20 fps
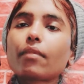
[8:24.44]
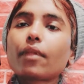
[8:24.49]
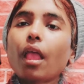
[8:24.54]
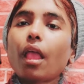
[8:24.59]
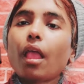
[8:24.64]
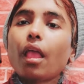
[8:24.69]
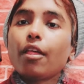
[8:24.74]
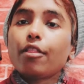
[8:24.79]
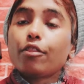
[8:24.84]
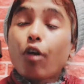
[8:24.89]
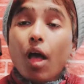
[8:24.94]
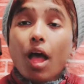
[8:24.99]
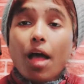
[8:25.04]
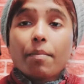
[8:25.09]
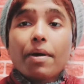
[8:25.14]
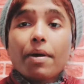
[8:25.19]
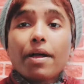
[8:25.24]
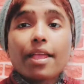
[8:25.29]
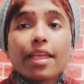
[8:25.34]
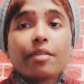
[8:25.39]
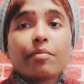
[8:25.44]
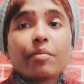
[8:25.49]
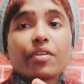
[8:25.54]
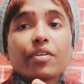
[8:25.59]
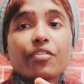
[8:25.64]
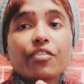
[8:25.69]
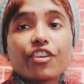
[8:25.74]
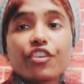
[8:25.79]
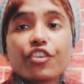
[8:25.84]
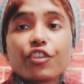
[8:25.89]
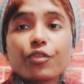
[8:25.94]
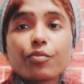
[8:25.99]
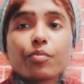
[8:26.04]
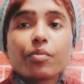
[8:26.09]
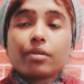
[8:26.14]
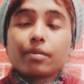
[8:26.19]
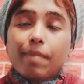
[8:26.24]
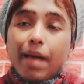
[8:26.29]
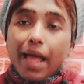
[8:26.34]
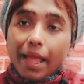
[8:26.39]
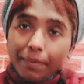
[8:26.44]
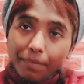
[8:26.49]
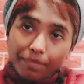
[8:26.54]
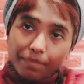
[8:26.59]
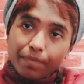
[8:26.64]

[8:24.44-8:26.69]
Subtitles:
So ama can be treatable by